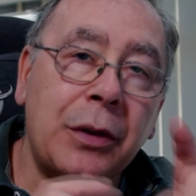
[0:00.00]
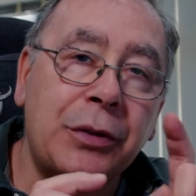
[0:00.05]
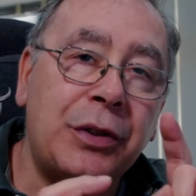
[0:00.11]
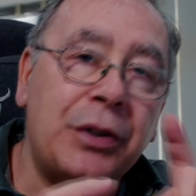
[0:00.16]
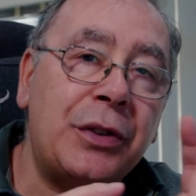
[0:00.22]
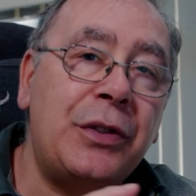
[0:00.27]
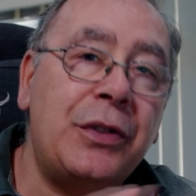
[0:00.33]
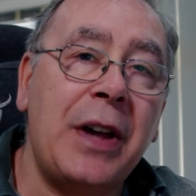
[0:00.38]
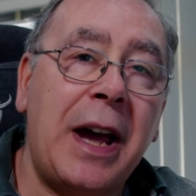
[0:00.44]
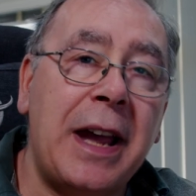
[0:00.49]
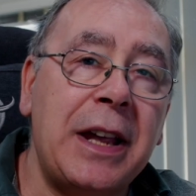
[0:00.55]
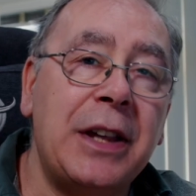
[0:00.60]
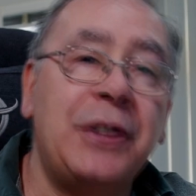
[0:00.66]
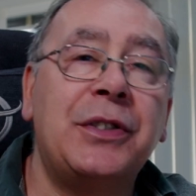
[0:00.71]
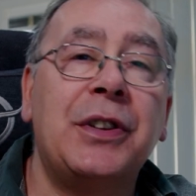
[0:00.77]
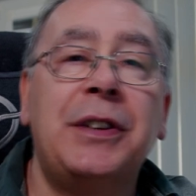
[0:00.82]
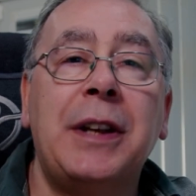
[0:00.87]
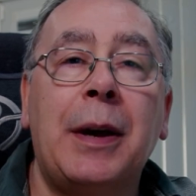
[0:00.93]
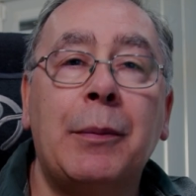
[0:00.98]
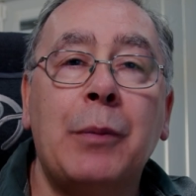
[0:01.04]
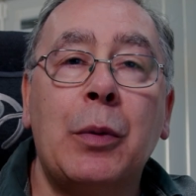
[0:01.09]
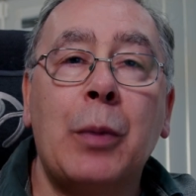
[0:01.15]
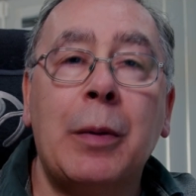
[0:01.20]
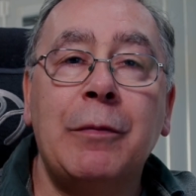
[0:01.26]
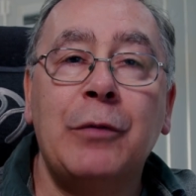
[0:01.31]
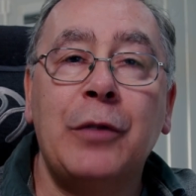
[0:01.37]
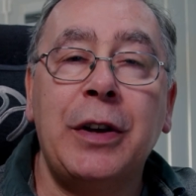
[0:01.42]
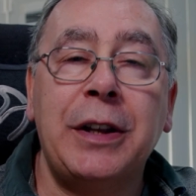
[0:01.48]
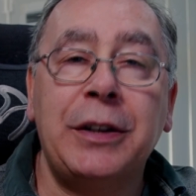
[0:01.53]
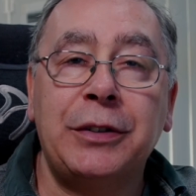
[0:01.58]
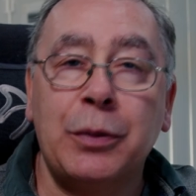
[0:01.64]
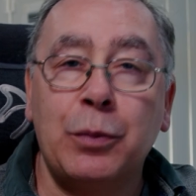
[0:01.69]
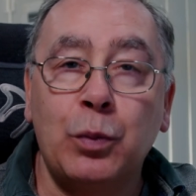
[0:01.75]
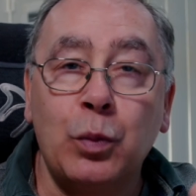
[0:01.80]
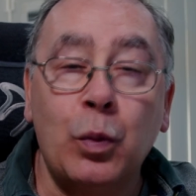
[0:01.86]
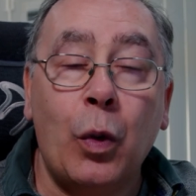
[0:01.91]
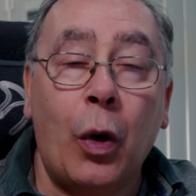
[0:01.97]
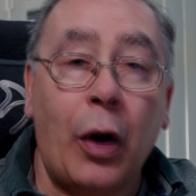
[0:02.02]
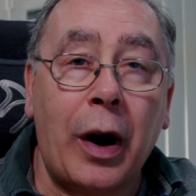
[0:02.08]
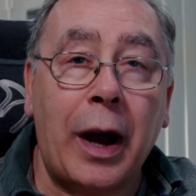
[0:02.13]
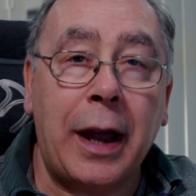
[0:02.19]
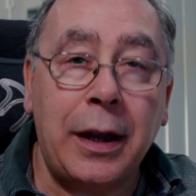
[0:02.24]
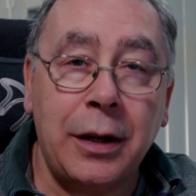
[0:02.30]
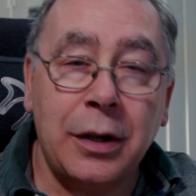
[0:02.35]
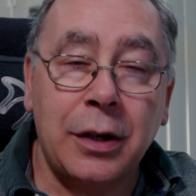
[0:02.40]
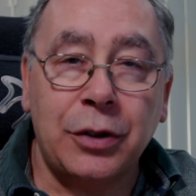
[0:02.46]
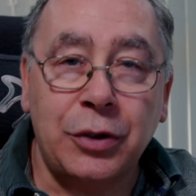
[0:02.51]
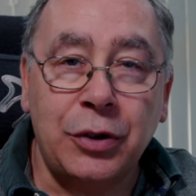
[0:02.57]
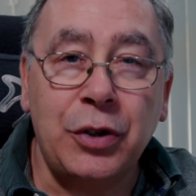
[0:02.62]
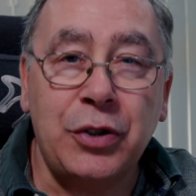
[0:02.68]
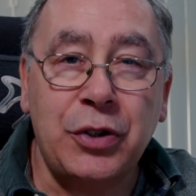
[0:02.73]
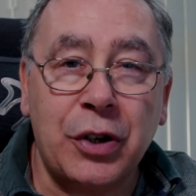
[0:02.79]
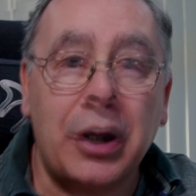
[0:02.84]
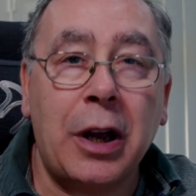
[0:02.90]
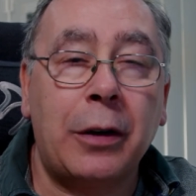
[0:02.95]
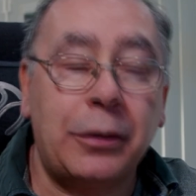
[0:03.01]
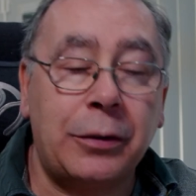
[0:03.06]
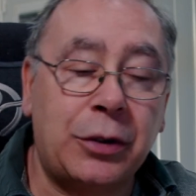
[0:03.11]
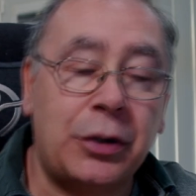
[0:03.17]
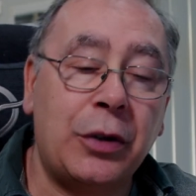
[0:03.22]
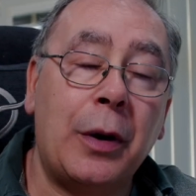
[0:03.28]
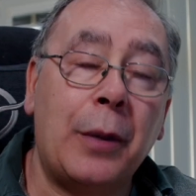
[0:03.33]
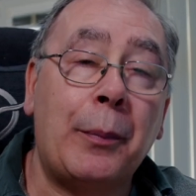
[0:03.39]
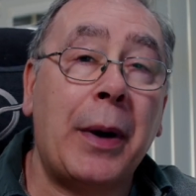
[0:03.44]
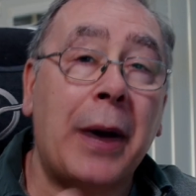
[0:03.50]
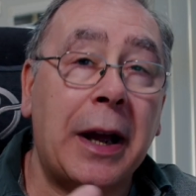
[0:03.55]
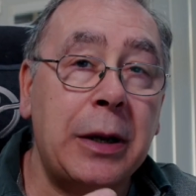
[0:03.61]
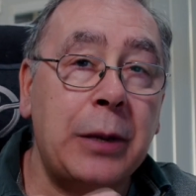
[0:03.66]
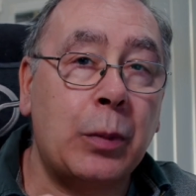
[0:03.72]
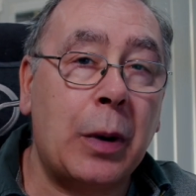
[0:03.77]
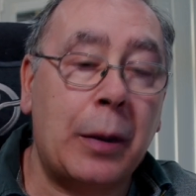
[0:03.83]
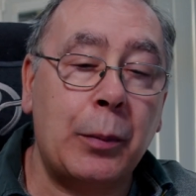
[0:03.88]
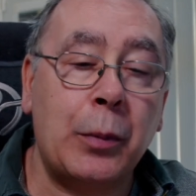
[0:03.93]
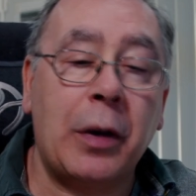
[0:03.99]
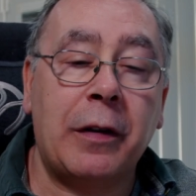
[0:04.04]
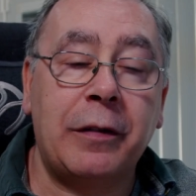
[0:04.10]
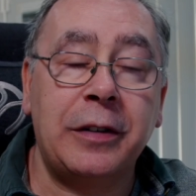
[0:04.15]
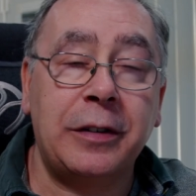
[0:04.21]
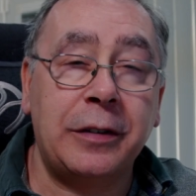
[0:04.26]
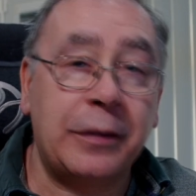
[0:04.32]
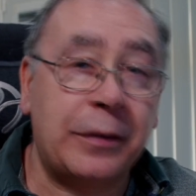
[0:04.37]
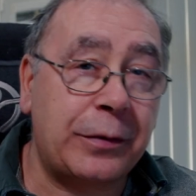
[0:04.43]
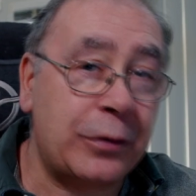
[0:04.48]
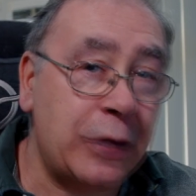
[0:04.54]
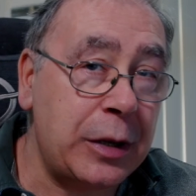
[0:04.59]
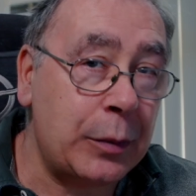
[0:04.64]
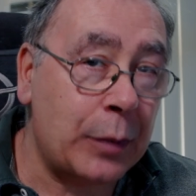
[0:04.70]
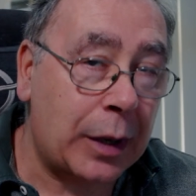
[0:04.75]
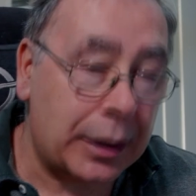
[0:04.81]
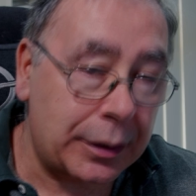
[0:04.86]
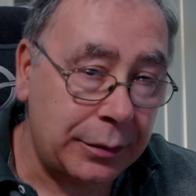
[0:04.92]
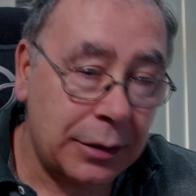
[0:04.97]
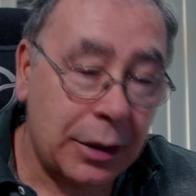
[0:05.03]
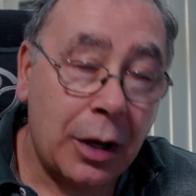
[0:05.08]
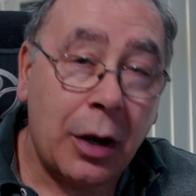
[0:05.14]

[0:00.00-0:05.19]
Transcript: So that is the number one reason why you should go to a paid one rather than a free one.